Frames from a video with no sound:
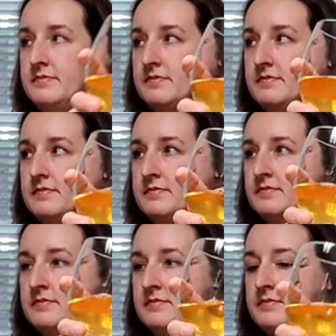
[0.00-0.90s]

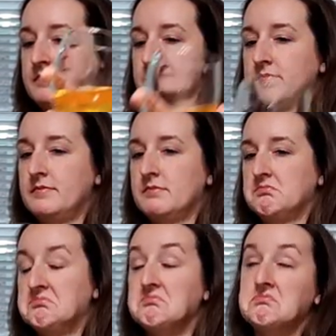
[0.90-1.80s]

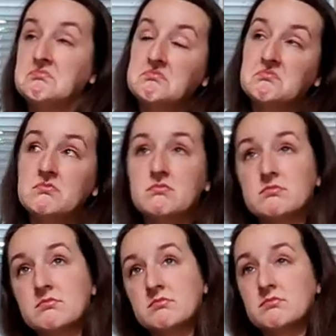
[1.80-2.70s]

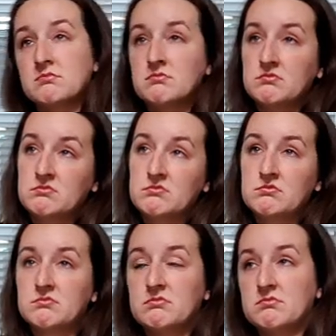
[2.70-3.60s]

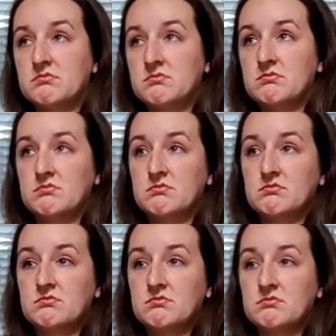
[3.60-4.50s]

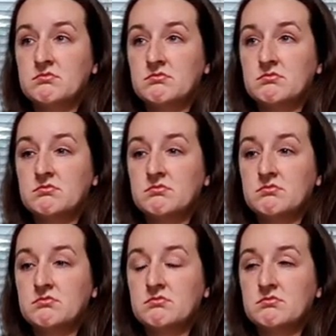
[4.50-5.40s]

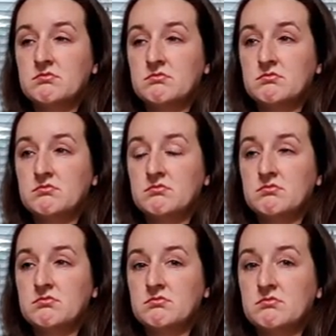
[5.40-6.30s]

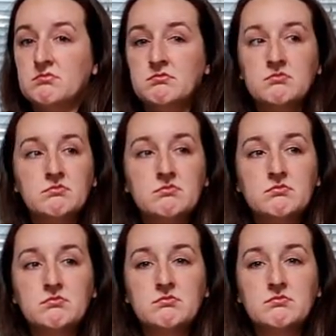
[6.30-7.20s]
(not speaking)